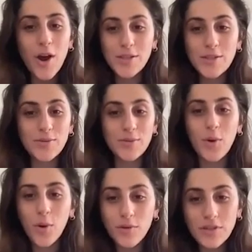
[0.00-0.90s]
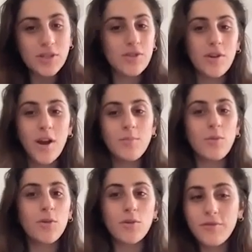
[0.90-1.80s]
eyes to all of this crime,
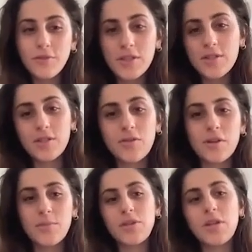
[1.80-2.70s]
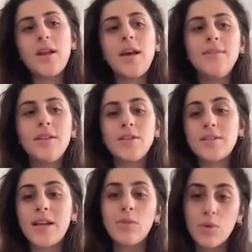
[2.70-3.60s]
all of this corruption, and they
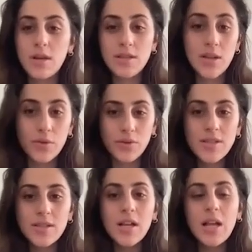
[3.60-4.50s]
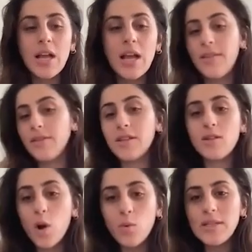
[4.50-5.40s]
stand by terrorists. And
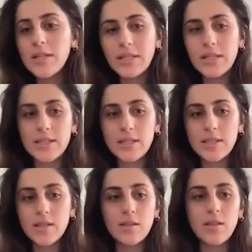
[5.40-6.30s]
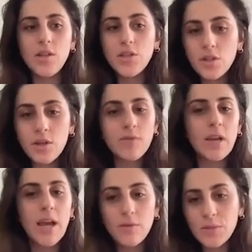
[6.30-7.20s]
it's always like this. Each time the
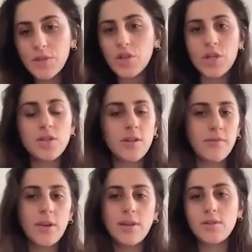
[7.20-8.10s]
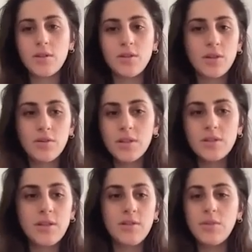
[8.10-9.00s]
government change in Afghanistan,
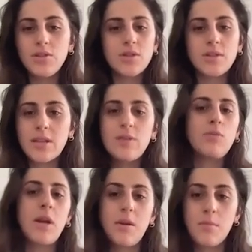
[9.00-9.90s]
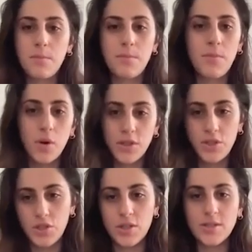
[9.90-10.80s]
cricket team, they just stand by
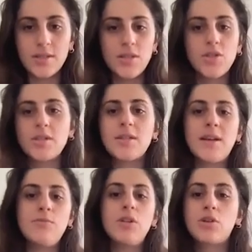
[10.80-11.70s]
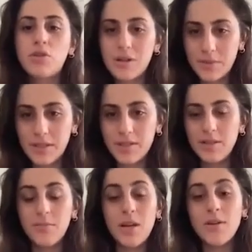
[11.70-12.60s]
politicians. They just stand with the corrupt
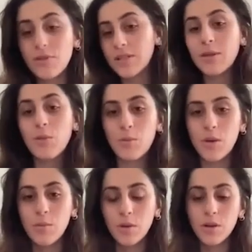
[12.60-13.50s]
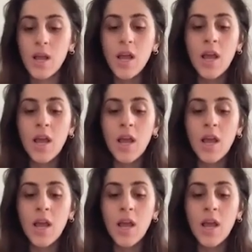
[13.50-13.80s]
system. They never stand by people.